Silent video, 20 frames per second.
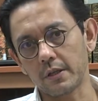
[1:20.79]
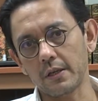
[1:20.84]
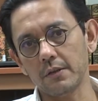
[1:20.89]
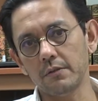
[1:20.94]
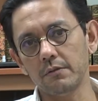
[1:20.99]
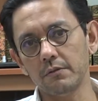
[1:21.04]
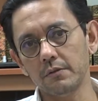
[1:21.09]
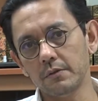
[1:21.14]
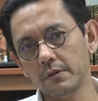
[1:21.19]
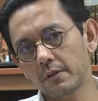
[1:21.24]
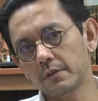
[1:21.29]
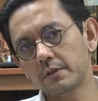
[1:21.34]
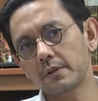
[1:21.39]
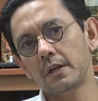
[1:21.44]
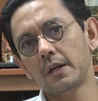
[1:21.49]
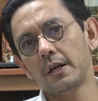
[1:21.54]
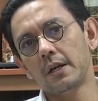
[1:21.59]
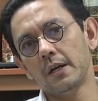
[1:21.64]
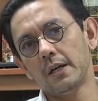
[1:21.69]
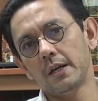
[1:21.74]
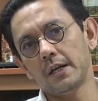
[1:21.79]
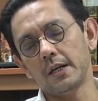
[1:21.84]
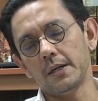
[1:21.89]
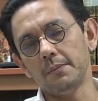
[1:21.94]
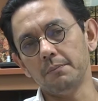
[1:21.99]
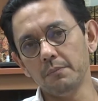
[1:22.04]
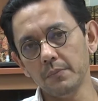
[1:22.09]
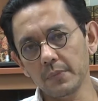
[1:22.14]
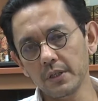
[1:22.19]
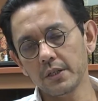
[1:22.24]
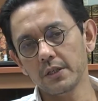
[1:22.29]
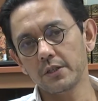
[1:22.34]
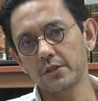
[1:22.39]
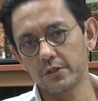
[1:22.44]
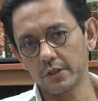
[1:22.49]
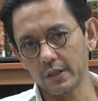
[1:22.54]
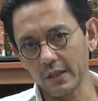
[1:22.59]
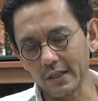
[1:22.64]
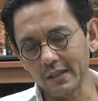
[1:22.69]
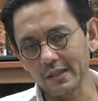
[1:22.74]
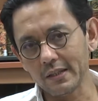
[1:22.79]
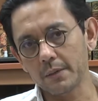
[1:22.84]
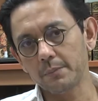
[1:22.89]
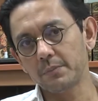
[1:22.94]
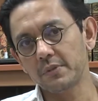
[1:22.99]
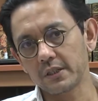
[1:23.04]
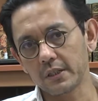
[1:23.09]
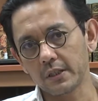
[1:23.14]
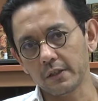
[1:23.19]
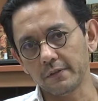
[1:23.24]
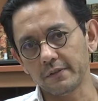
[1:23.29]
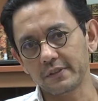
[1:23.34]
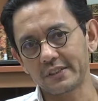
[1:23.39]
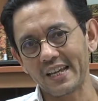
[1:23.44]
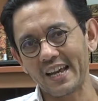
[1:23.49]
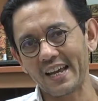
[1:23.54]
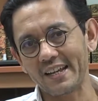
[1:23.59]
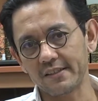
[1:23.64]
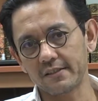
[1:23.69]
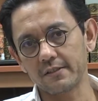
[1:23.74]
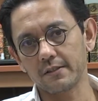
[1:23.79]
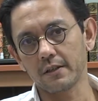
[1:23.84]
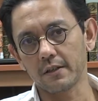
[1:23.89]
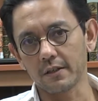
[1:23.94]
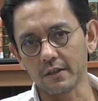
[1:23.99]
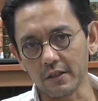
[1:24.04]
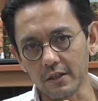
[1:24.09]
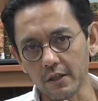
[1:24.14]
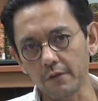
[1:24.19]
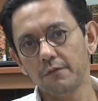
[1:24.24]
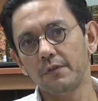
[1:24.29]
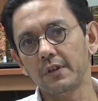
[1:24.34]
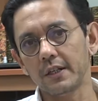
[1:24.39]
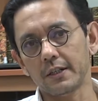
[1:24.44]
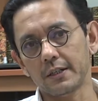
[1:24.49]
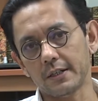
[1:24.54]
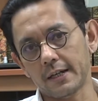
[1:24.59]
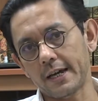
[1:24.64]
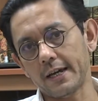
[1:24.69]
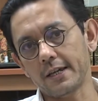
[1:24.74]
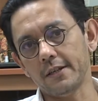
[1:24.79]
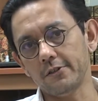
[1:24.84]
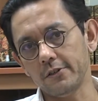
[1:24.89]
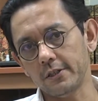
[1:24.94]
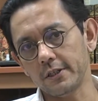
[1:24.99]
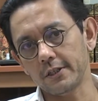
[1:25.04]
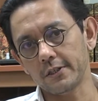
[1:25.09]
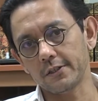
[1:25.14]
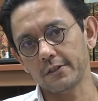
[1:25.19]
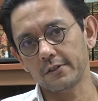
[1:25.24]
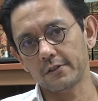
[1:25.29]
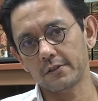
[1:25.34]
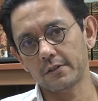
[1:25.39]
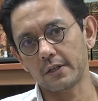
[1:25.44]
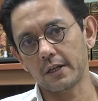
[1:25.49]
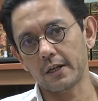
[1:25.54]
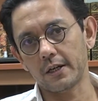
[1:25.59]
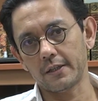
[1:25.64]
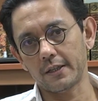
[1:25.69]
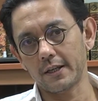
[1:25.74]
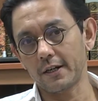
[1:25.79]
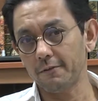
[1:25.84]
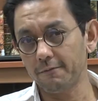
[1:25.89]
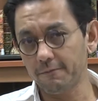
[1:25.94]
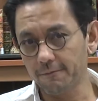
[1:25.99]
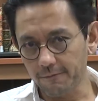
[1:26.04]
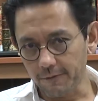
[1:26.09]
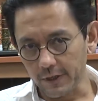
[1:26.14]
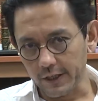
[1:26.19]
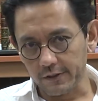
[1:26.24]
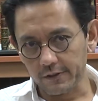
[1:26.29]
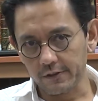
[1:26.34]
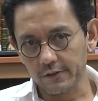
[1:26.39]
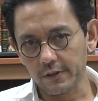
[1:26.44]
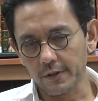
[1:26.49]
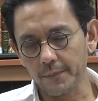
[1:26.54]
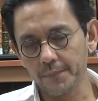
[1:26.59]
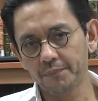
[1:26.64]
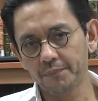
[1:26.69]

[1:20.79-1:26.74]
They do not emerge in themselves as given ideas that are fixed.